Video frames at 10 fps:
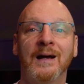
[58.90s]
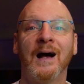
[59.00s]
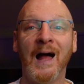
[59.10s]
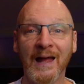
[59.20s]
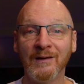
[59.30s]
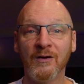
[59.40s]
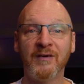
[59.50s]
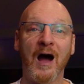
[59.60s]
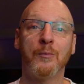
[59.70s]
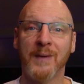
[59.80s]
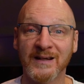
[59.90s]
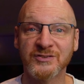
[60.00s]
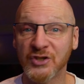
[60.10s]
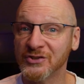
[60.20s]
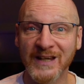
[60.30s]
I love how Max
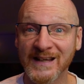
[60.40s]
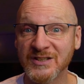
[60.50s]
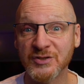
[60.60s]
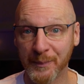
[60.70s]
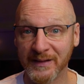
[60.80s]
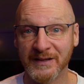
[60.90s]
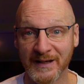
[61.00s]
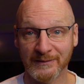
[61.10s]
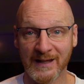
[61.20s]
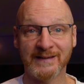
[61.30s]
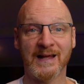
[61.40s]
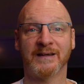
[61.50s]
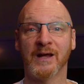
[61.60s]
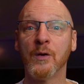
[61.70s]
just gets his opinion out like that